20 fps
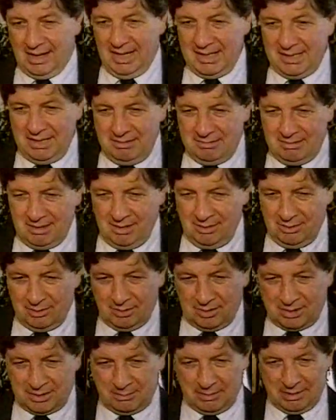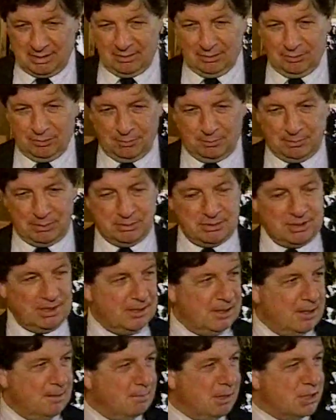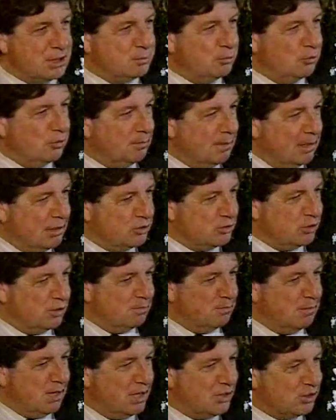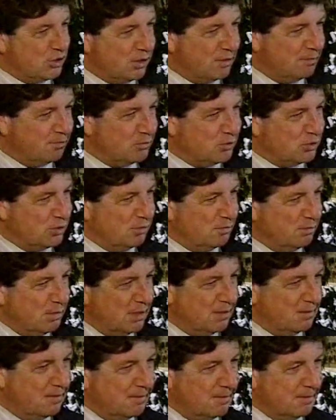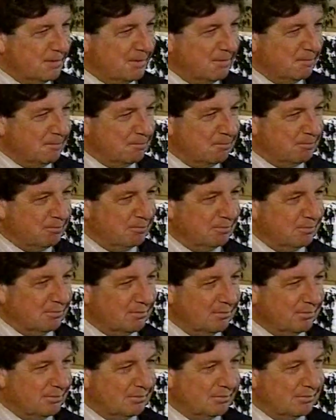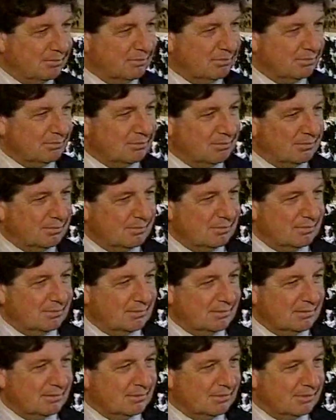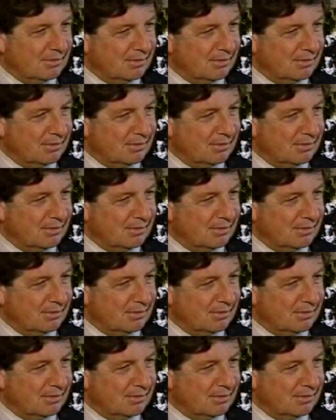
I don't know a lot about Lord Bute. I know well, much more about John Major. John it says here he was the most hated man in England and that he had a,